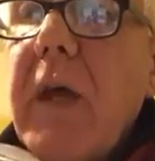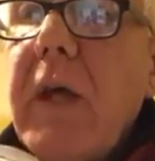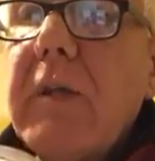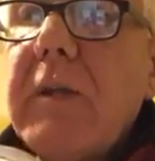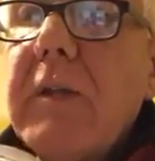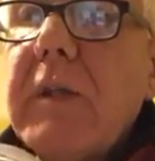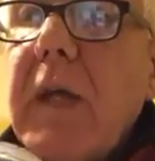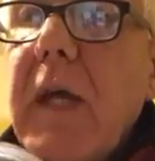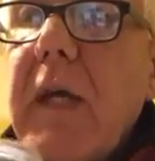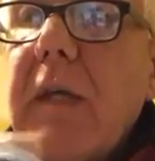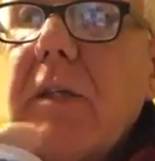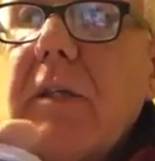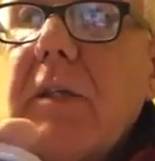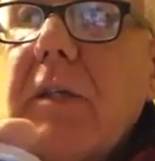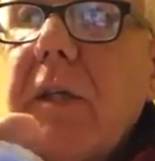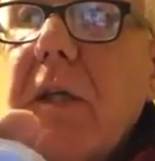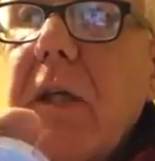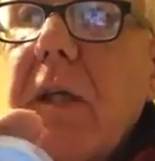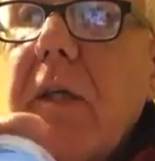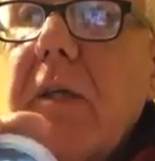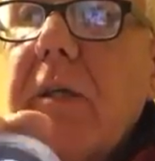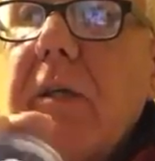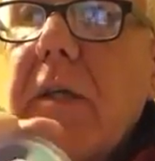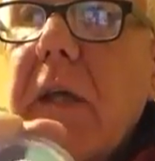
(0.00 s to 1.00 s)
that tests
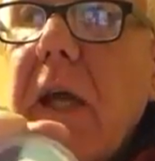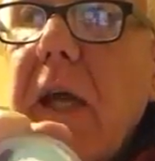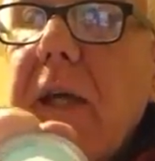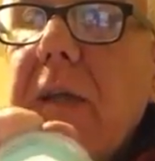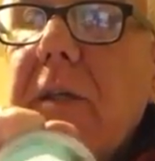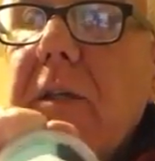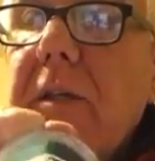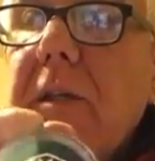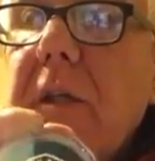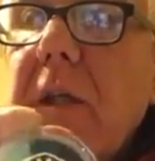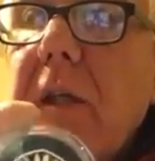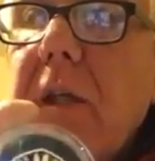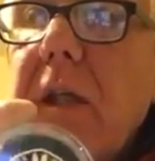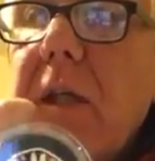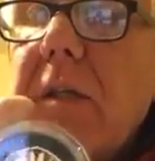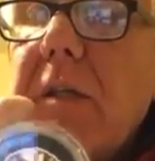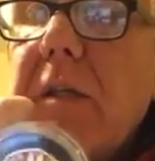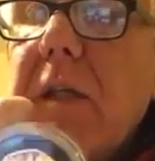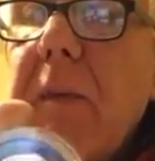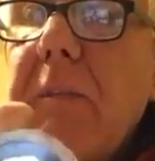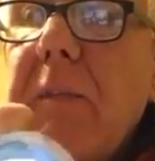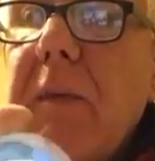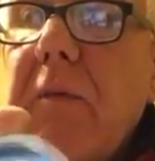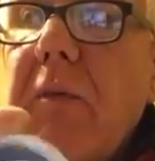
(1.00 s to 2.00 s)
it says that there's
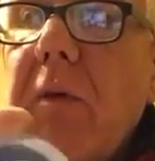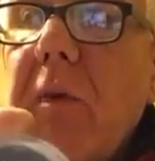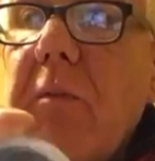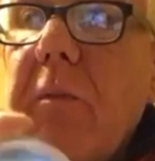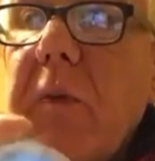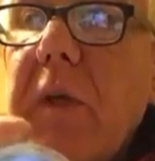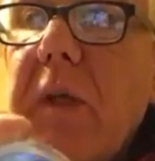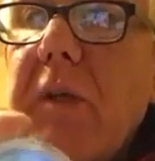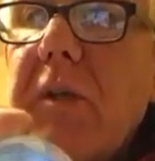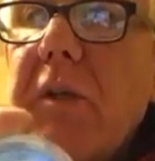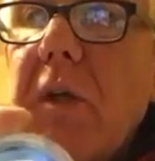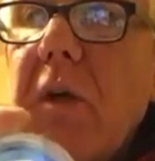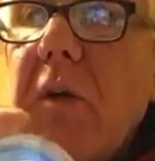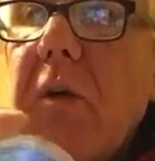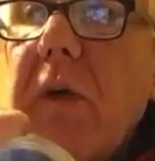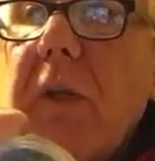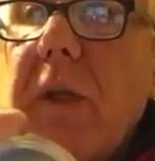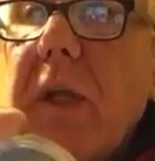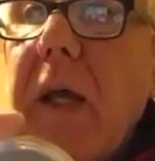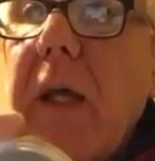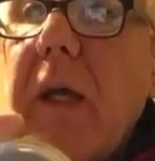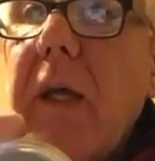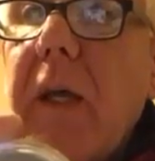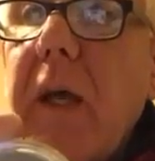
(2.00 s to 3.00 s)
something wrong with this coin,
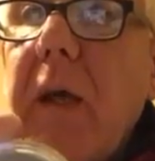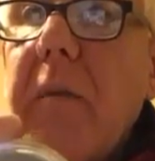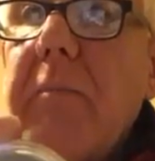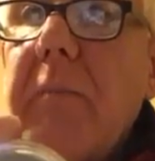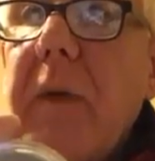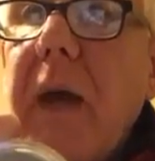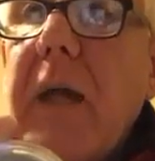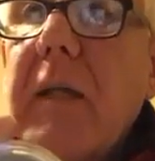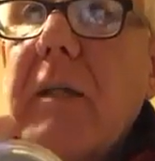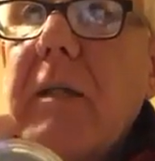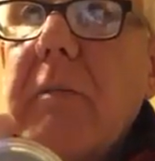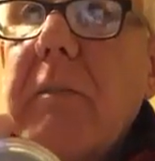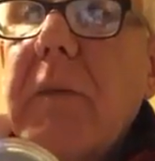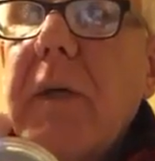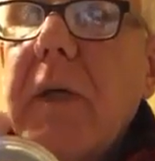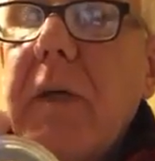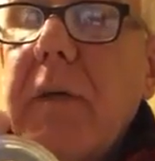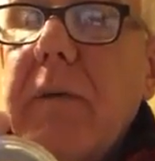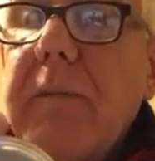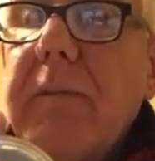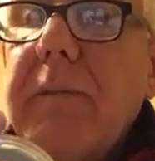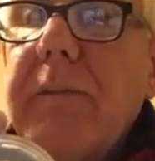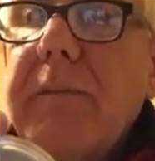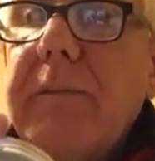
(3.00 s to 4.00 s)
they can come back to me,
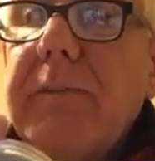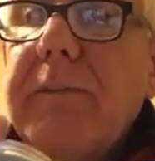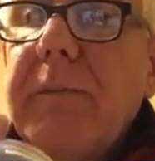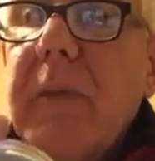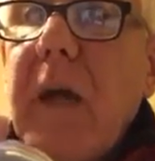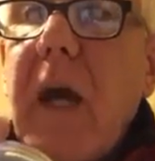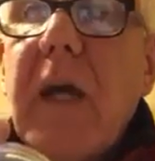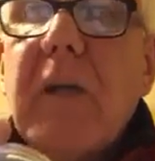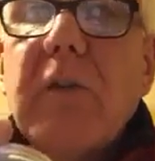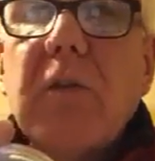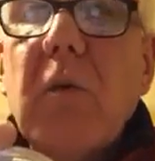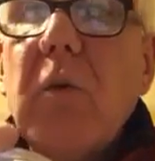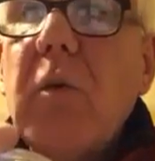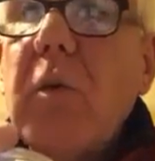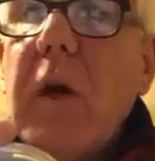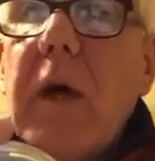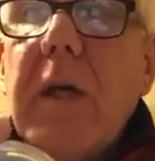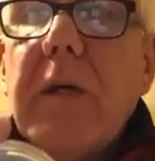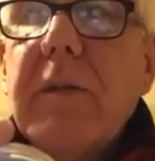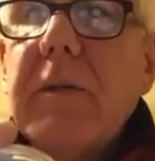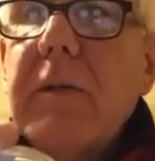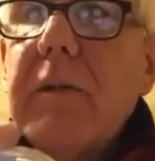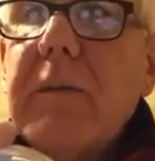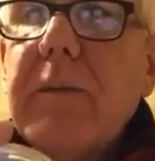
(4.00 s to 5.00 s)
as
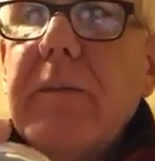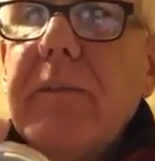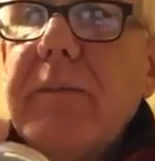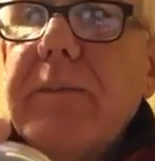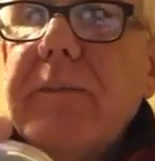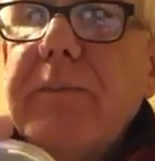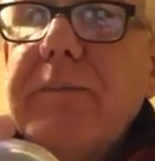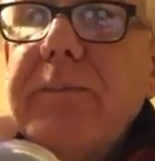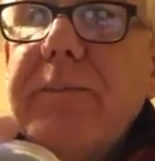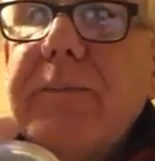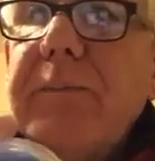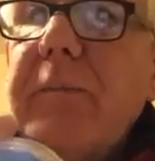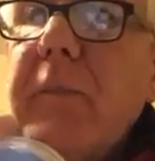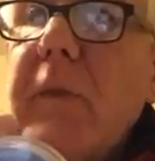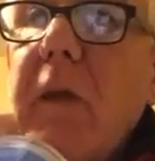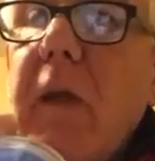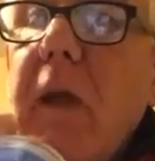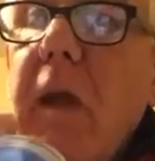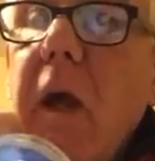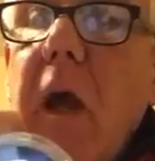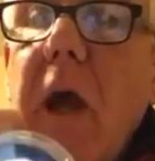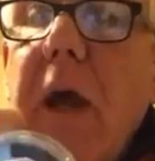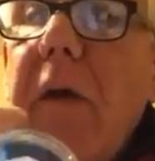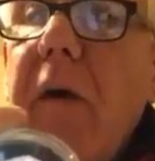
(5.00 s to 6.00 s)
always.
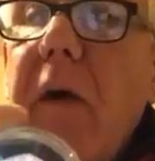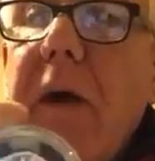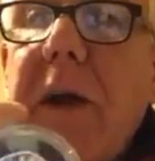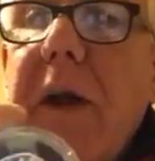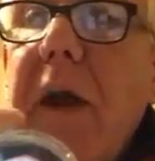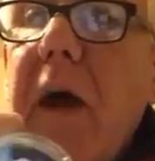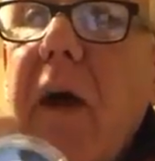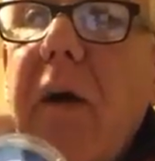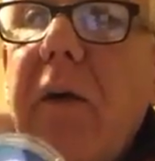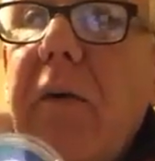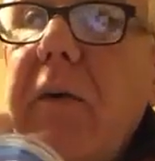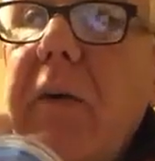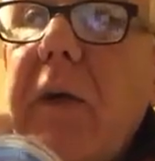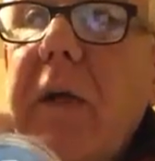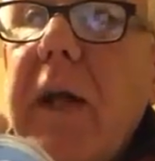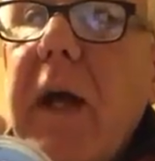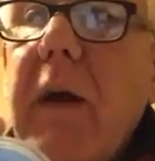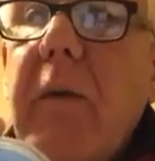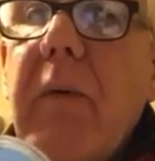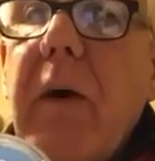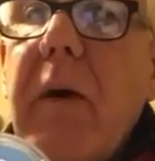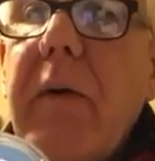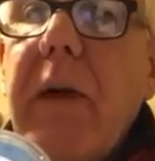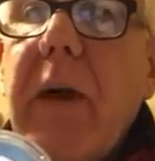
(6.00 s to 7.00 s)
And I know that
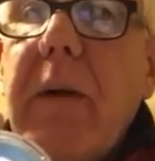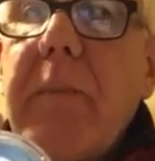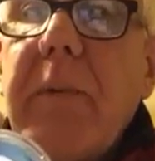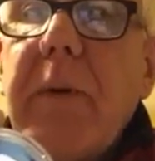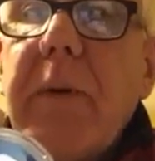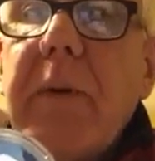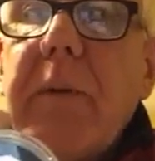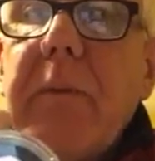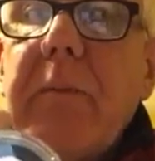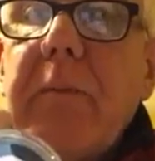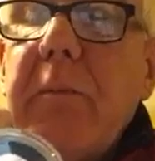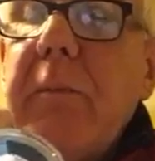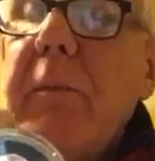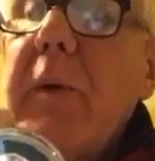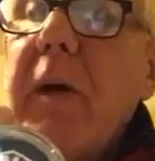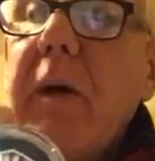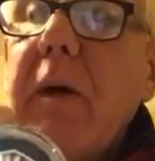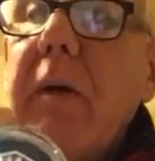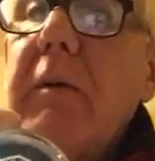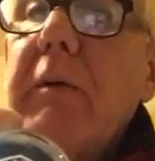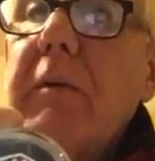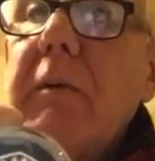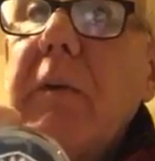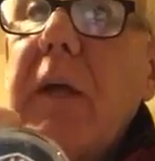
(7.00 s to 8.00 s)
that won't happen, but
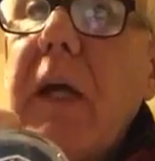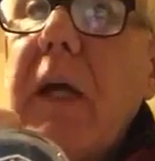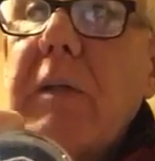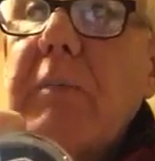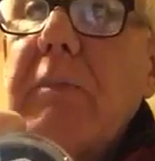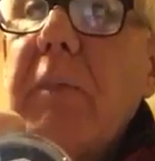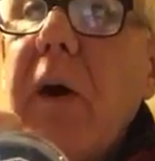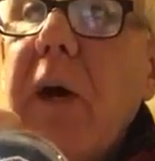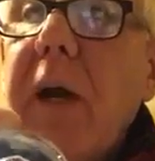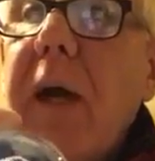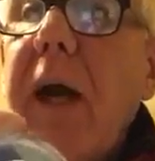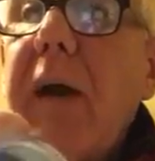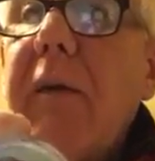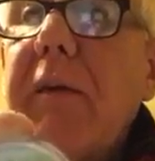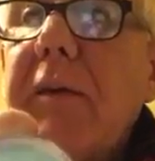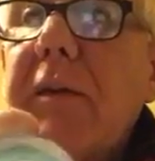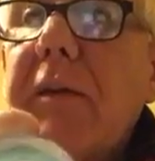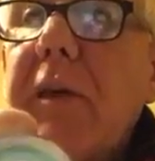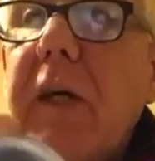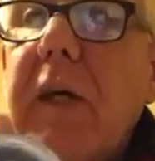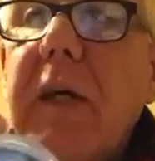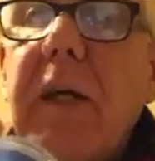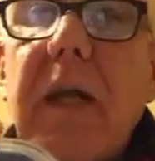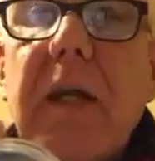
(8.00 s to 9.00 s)
that's my
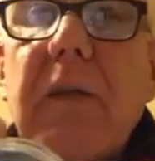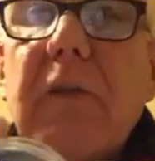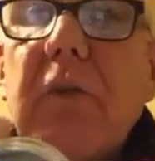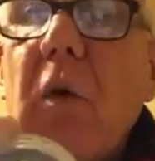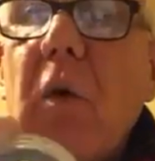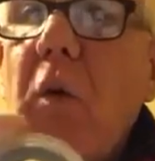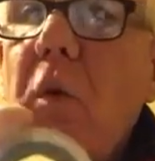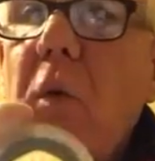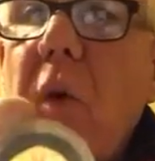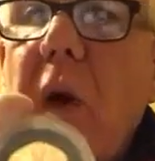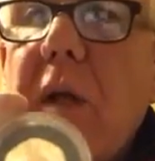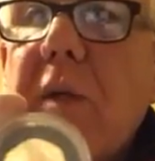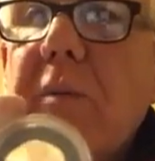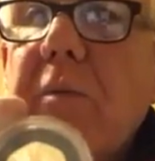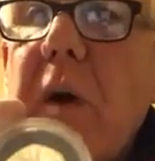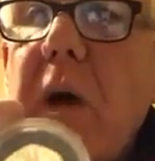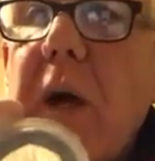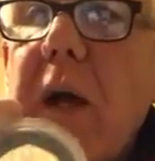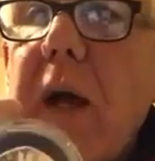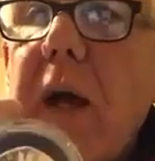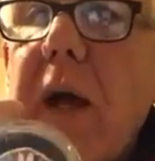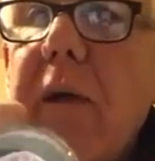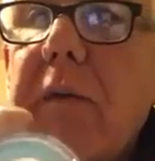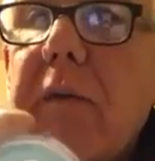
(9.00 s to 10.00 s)
guarantee. That's always my
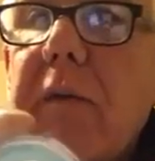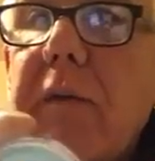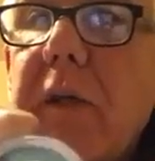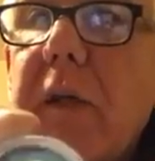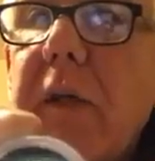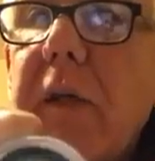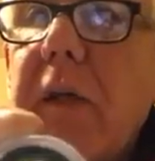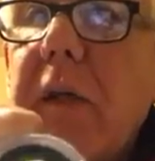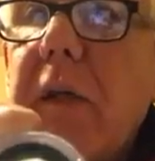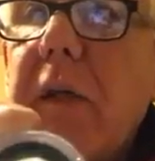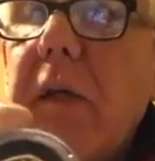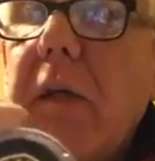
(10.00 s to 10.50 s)
guarantee.